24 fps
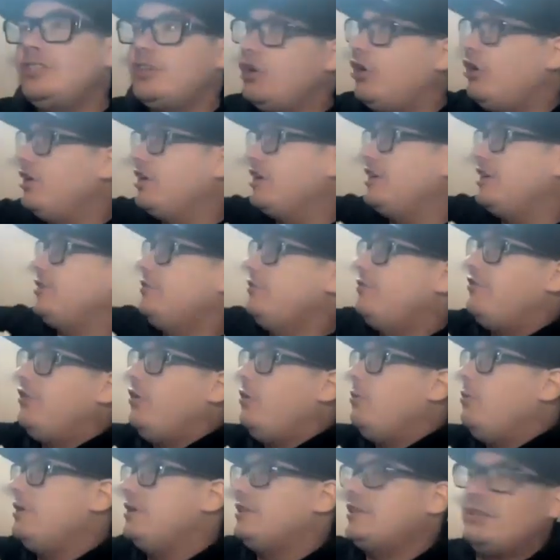gone because they're
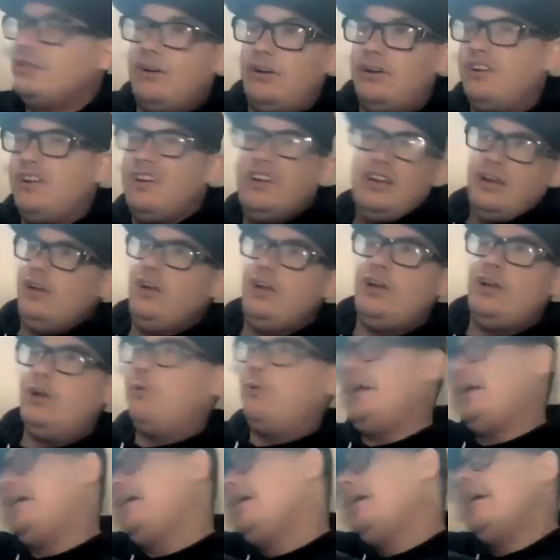focused on you know
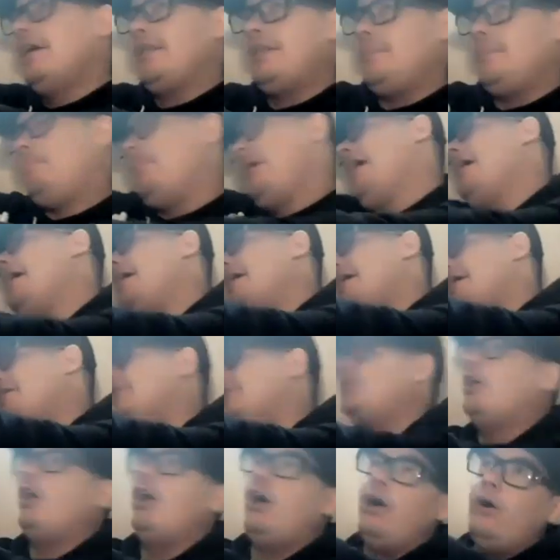like the
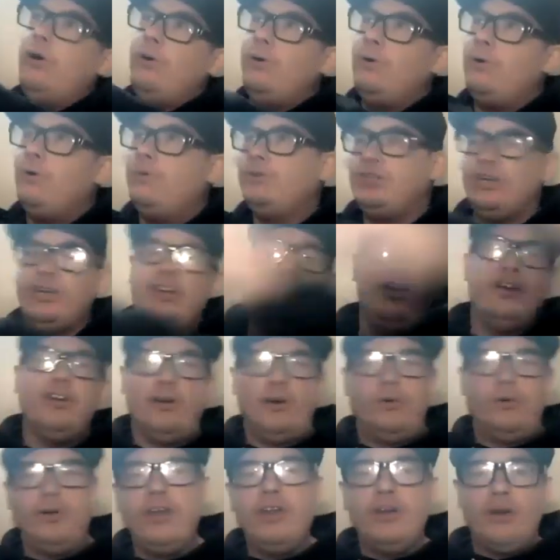bags, the hoes, you
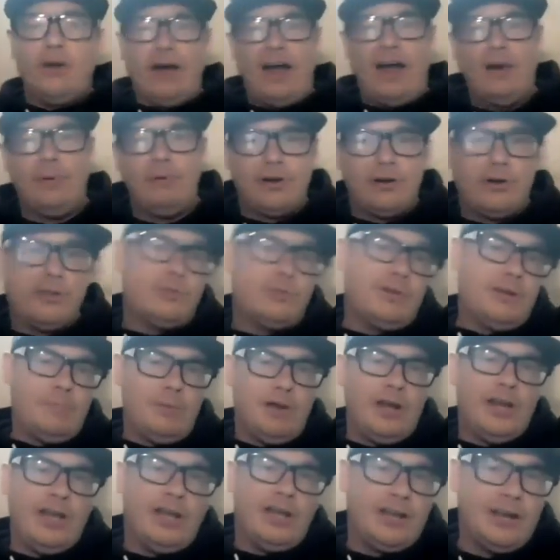know, you know how it goes when the
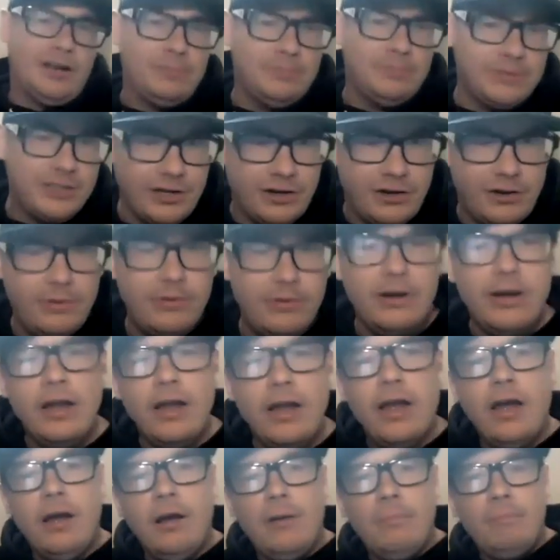money comes, you know.
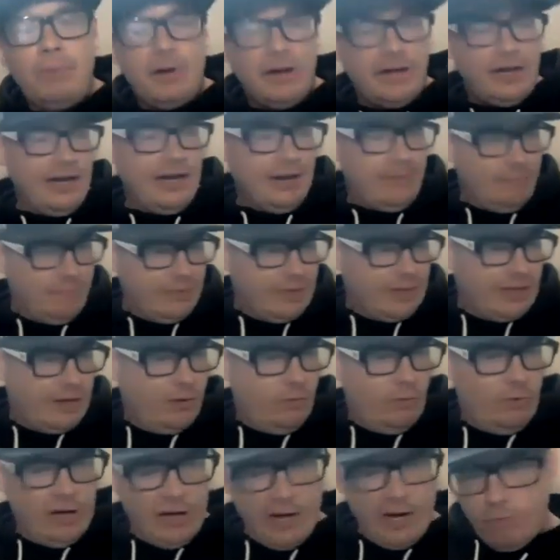Mm-hmm. But like
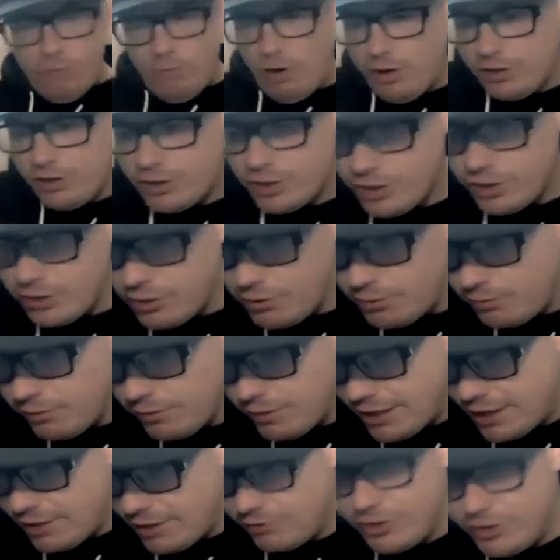what I wanted to know
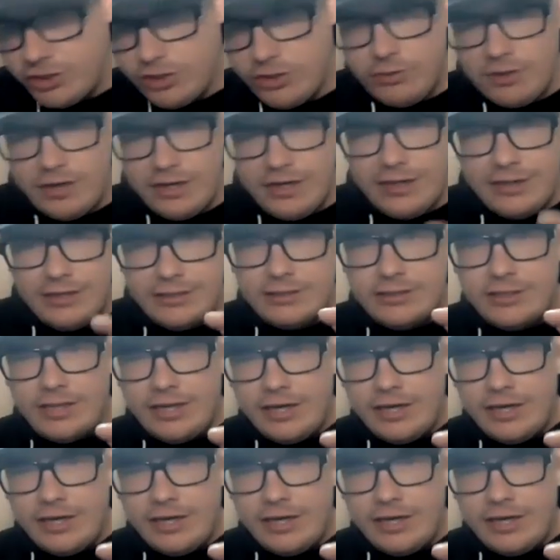now too is